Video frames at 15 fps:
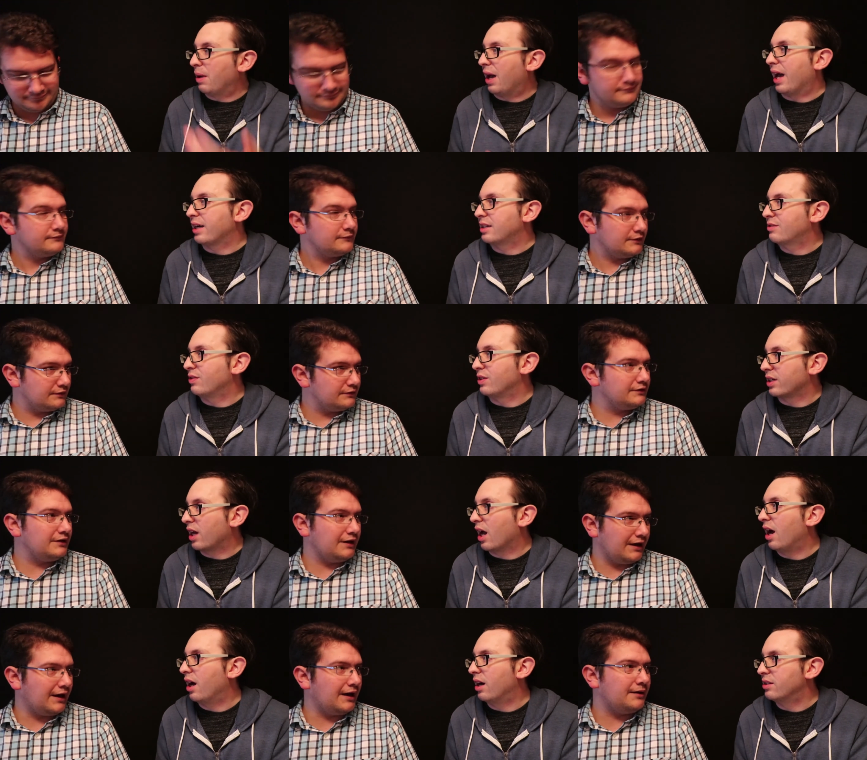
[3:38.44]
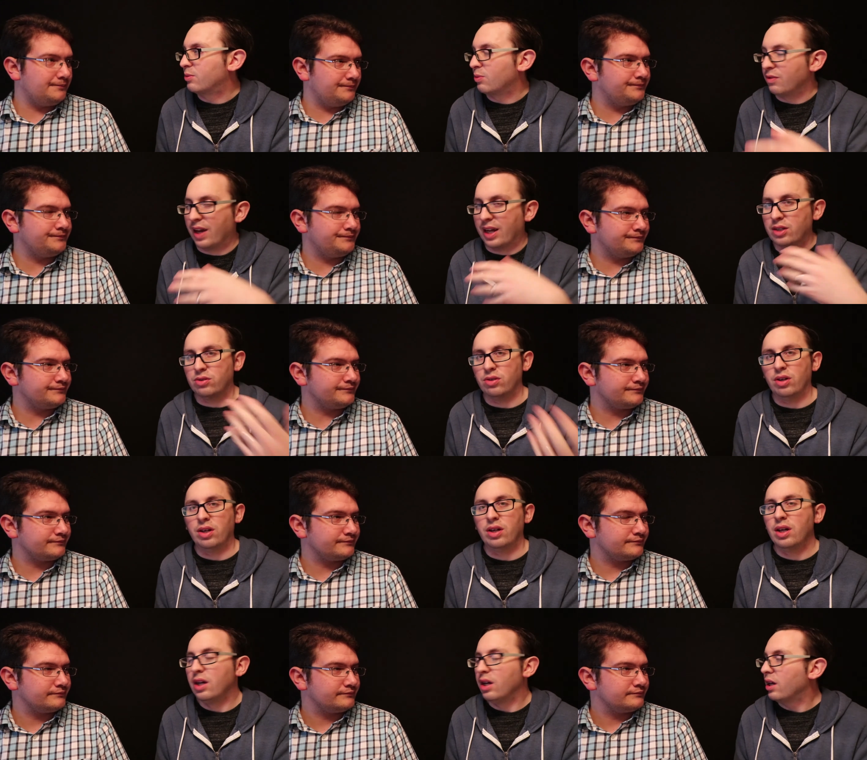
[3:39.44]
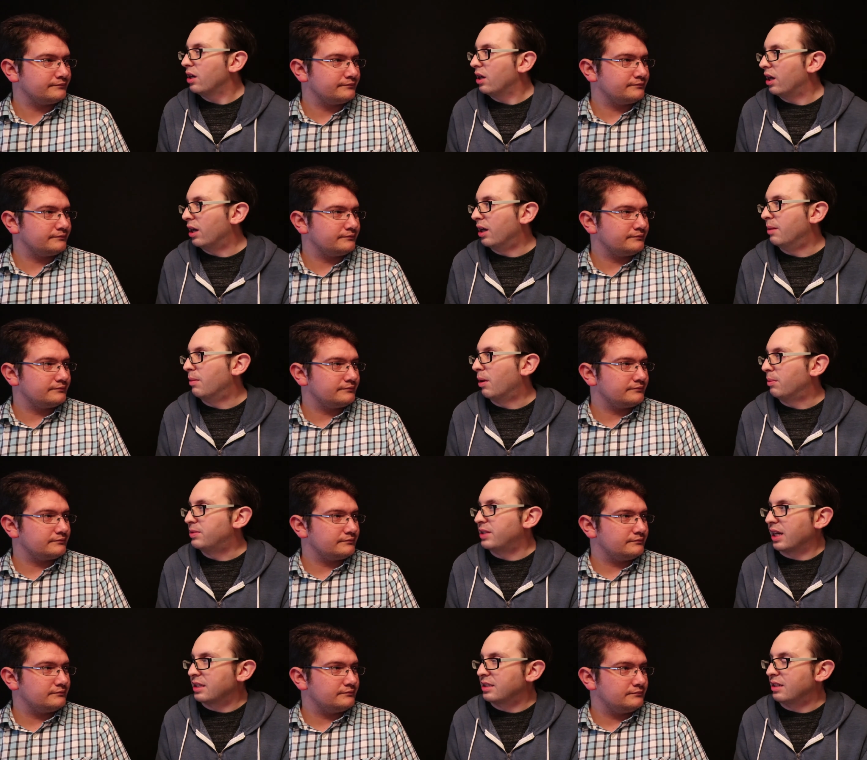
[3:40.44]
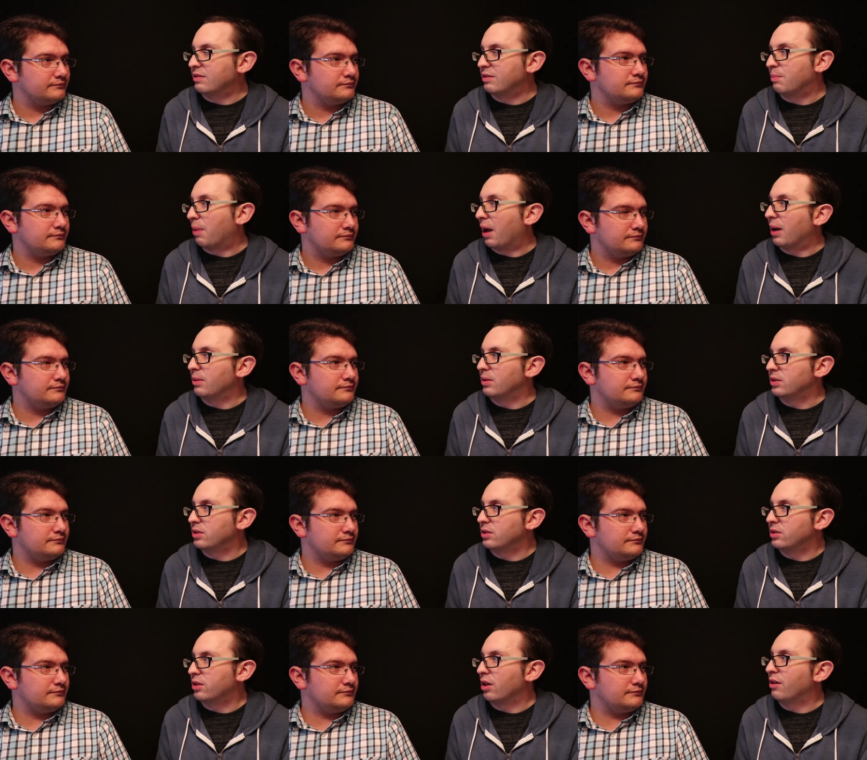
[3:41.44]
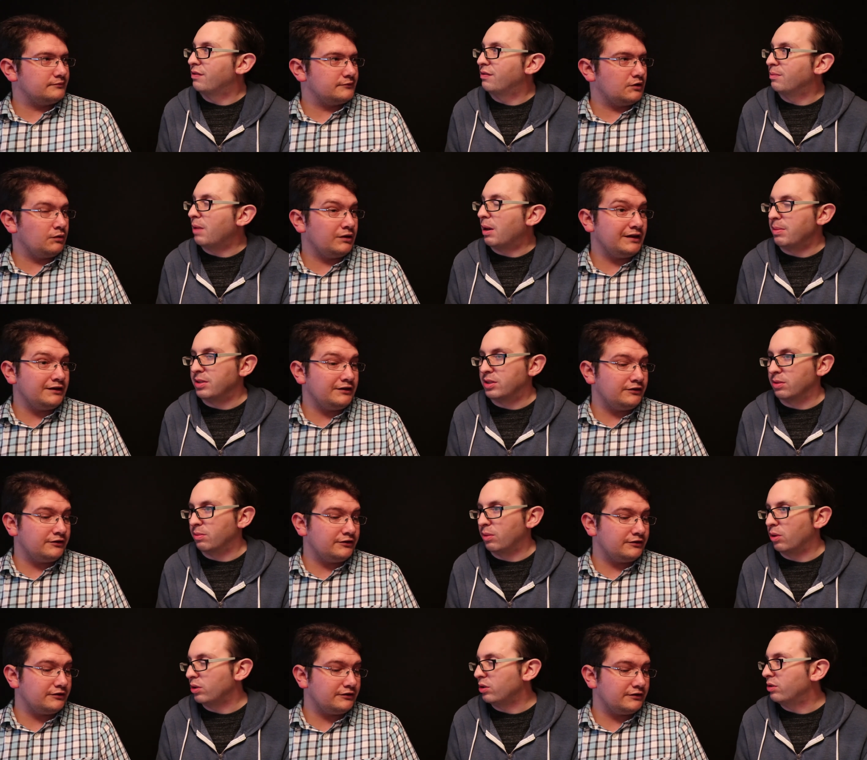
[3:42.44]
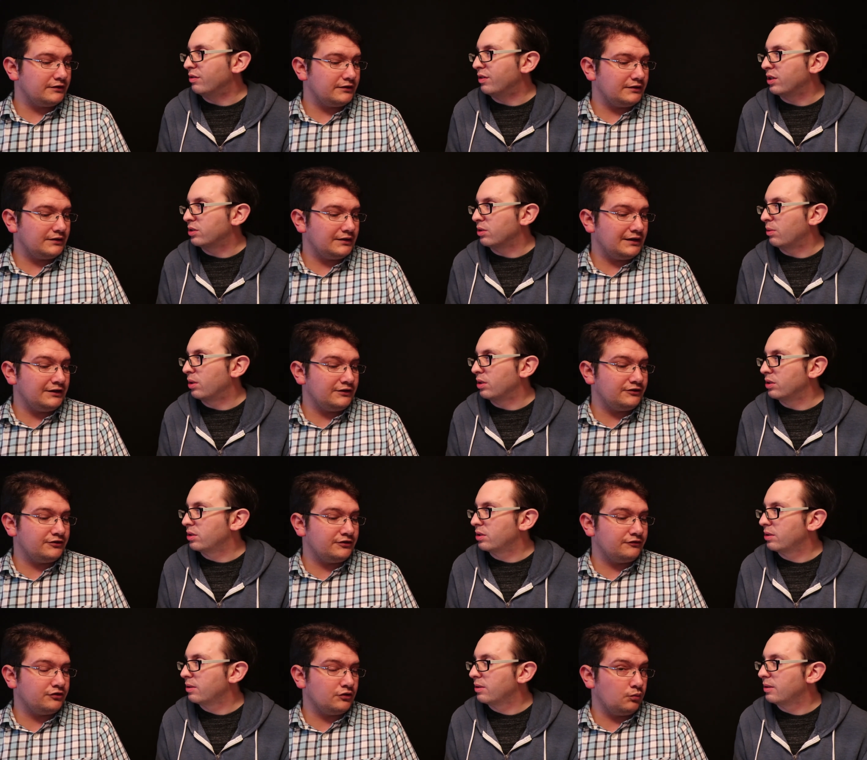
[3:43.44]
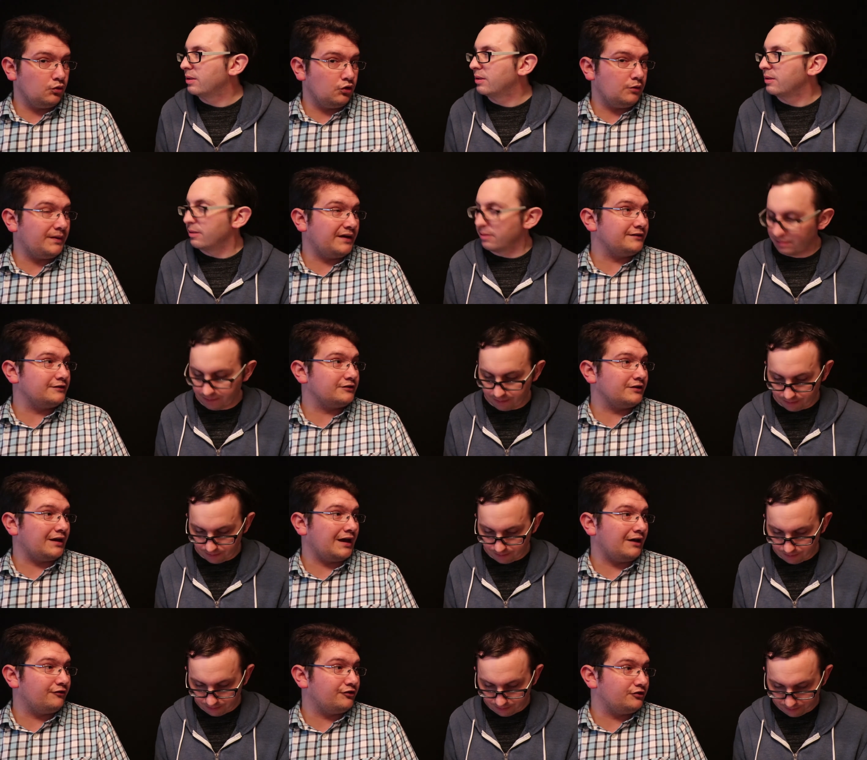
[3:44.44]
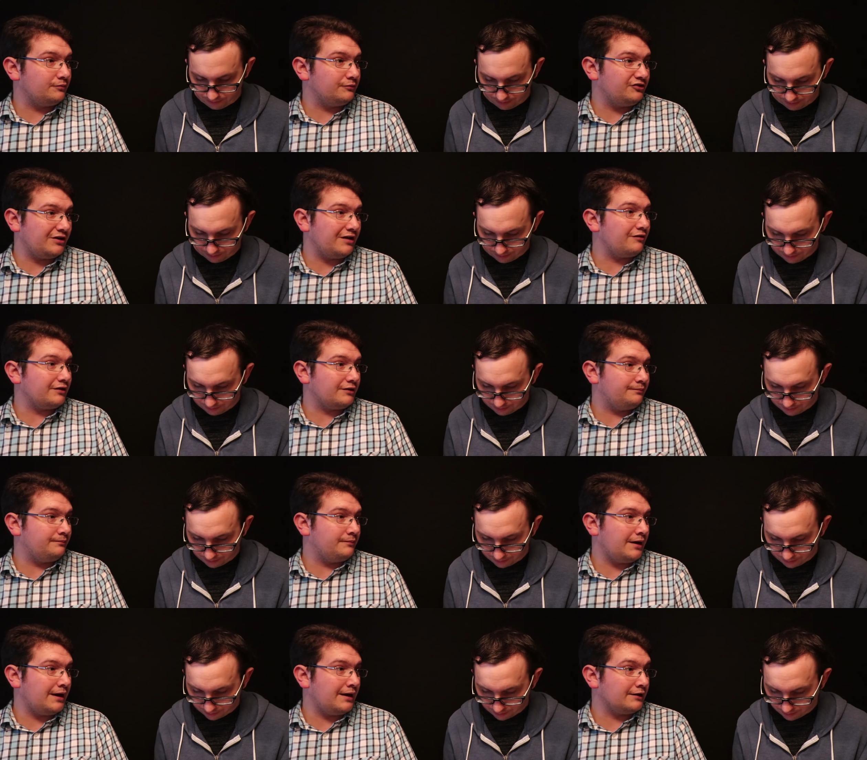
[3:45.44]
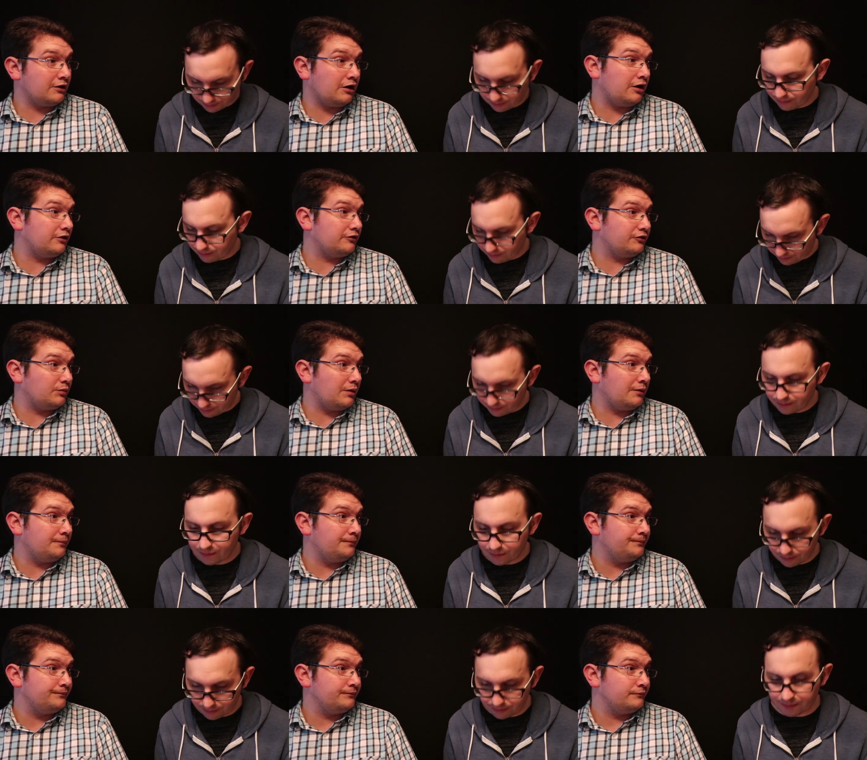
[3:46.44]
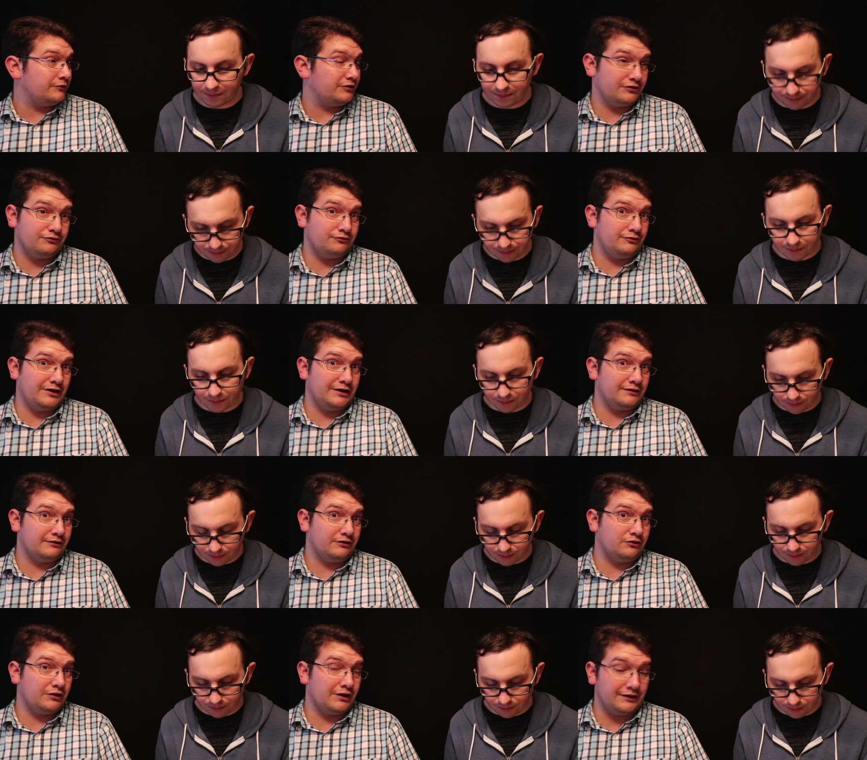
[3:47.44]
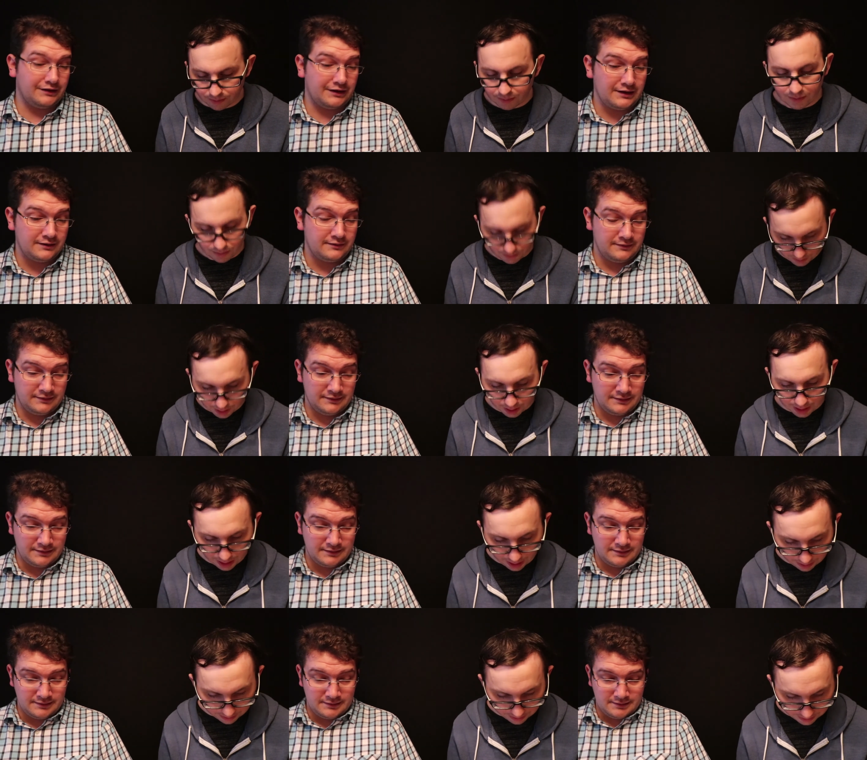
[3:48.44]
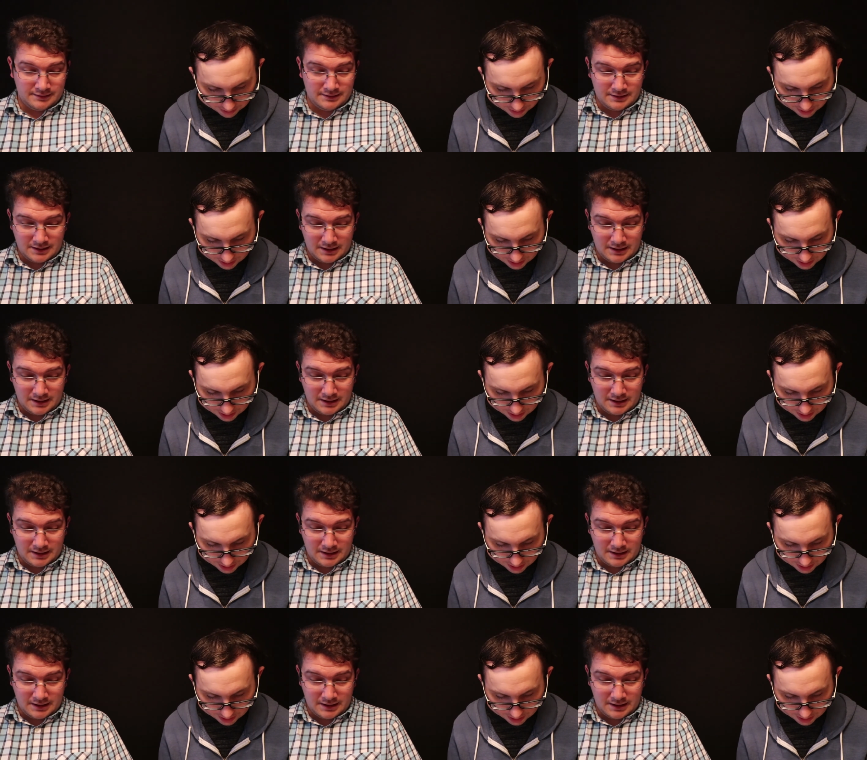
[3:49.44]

Speaker 1: packs for the yeah. cards with extra um, objectives and powers and stuff. Maybe well, each, some more universal. Each
Speaker 2: ones. of the warbands is going to have some generic uh, cards as well, mm. which is really cool idea. Yeah, um,